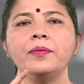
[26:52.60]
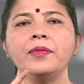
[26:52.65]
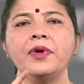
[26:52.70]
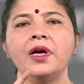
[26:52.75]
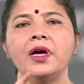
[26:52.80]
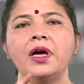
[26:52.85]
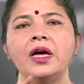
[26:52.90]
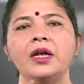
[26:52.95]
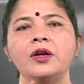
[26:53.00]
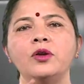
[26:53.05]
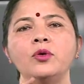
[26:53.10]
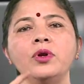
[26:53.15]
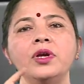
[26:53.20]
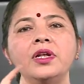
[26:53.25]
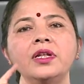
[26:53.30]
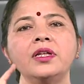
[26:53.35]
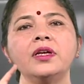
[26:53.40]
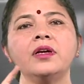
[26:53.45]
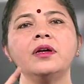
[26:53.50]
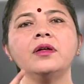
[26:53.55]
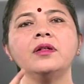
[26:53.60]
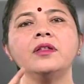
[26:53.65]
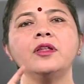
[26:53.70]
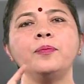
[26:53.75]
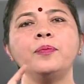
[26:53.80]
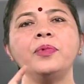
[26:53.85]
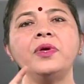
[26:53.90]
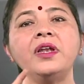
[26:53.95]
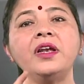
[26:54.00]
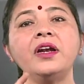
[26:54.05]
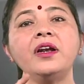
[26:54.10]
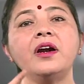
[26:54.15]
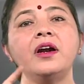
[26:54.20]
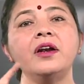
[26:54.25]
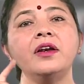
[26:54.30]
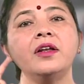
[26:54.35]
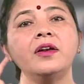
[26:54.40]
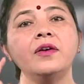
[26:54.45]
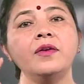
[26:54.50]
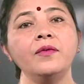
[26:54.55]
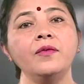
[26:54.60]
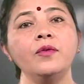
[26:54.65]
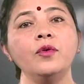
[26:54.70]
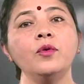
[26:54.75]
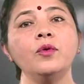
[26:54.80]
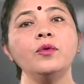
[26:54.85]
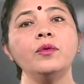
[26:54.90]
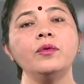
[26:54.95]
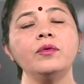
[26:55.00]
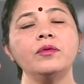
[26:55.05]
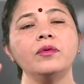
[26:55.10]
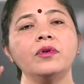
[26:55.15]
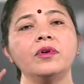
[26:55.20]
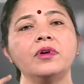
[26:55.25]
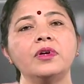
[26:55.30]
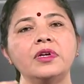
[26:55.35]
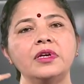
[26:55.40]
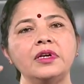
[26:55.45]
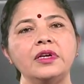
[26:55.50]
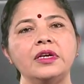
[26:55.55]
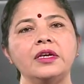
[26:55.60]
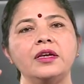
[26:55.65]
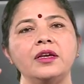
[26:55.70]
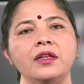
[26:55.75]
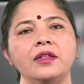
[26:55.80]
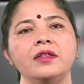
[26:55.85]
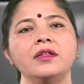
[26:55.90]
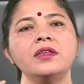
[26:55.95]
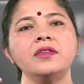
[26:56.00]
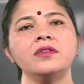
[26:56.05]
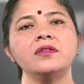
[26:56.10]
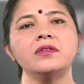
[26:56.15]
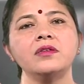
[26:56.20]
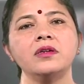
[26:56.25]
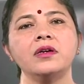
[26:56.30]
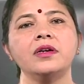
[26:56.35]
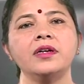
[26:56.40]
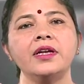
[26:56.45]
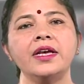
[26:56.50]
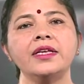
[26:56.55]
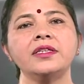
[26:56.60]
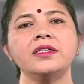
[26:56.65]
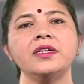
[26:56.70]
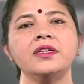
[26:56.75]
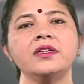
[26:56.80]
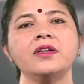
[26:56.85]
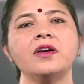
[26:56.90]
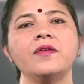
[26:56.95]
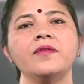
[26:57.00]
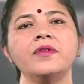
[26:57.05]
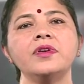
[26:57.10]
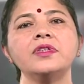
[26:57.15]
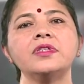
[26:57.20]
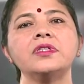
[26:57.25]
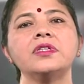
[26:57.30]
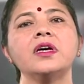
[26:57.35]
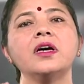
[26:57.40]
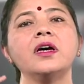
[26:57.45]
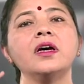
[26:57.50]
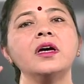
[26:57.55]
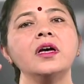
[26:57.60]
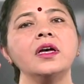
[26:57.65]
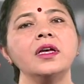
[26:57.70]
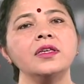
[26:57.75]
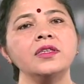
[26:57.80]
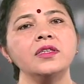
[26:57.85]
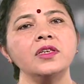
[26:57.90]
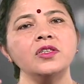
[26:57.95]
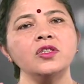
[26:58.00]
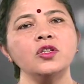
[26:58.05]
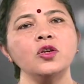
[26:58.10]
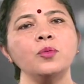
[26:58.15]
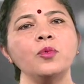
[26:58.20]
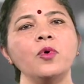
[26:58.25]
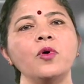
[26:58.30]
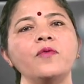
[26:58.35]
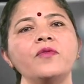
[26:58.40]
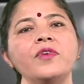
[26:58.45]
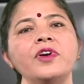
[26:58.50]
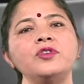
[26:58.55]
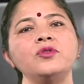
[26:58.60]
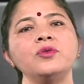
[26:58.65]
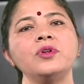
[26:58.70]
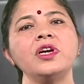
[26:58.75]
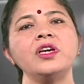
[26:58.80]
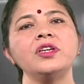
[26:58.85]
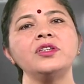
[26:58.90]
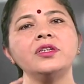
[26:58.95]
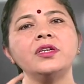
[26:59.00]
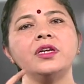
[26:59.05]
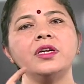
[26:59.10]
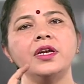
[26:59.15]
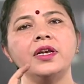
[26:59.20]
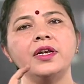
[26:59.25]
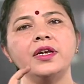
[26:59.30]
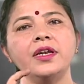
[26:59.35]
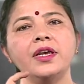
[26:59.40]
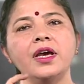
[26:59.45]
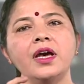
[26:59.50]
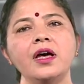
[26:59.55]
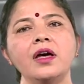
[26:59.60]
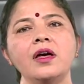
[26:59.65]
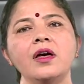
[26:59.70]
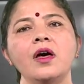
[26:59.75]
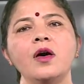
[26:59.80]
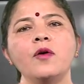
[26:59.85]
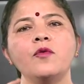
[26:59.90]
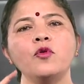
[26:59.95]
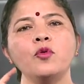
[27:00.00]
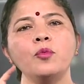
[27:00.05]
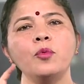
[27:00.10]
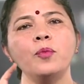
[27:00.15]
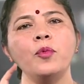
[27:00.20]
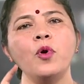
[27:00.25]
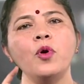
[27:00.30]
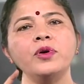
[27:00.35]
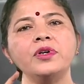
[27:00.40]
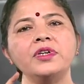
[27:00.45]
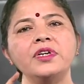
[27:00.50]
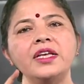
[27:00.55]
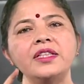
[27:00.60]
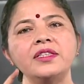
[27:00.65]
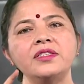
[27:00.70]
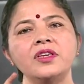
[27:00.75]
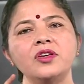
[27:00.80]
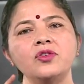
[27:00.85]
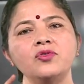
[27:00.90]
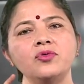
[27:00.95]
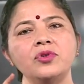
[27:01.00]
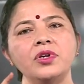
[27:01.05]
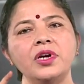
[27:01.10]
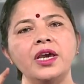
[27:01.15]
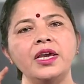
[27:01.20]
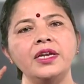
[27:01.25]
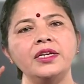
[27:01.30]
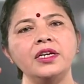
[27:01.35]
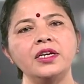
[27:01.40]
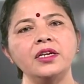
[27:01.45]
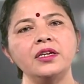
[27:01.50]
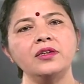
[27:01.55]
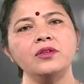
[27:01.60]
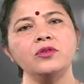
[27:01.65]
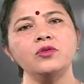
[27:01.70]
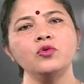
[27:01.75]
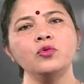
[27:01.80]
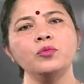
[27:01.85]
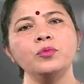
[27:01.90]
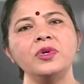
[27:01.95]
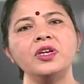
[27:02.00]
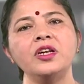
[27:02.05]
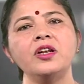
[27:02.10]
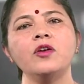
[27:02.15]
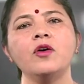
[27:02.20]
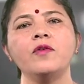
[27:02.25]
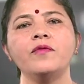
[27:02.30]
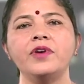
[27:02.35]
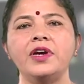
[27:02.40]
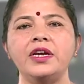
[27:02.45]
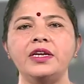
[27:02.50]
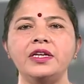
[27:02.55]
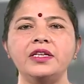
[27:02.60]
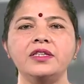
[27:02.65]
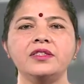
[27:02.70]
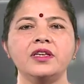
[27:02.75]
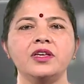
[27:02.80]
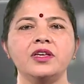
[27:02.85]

Uh, during the, the period under review in this uh, text, it covers the system of education in India from about 10th century AD to middle of 18th